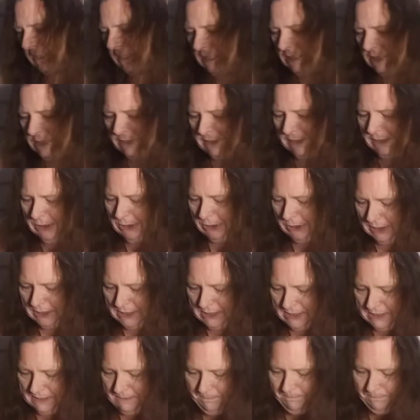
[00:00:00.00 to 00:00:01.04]
easily
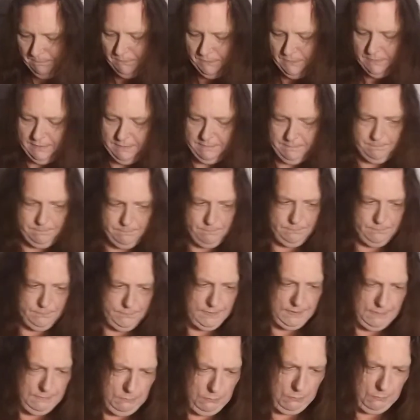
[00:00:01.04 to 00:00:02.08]
just...
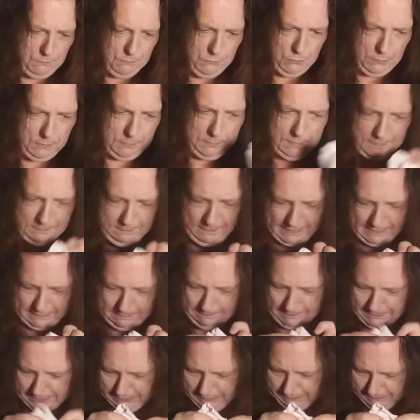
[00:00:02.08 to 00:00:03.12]
It won't normally make a
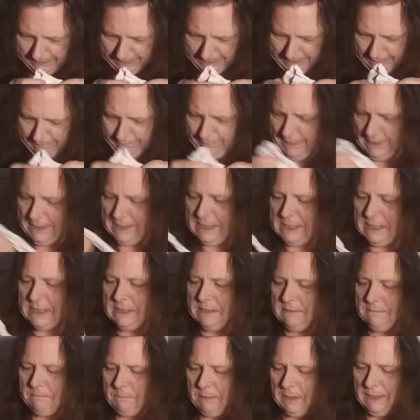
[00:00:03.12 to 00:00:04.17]
much of a
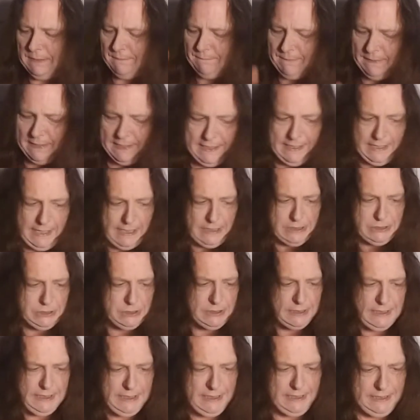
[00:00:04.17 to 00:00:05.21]
difference, but if I
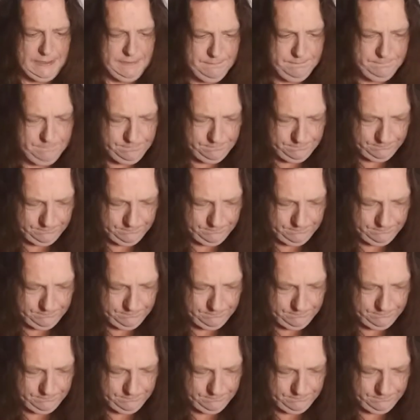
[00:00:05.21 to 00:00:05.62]
actually,